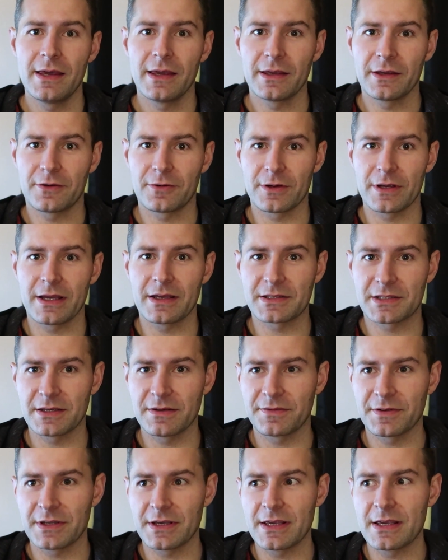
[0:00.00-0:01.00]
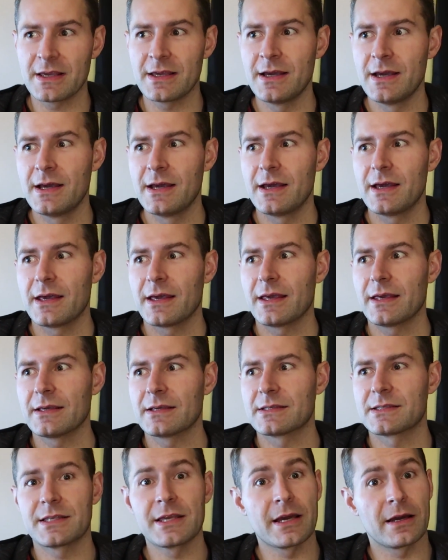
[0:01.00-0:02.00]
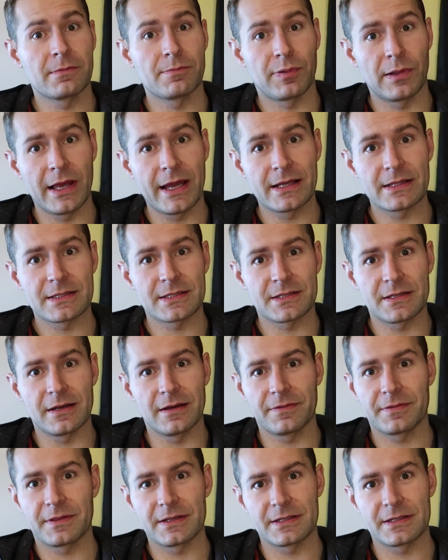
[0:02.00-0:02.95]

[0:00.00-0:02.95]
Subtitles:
in creativity is the unplanned stuff,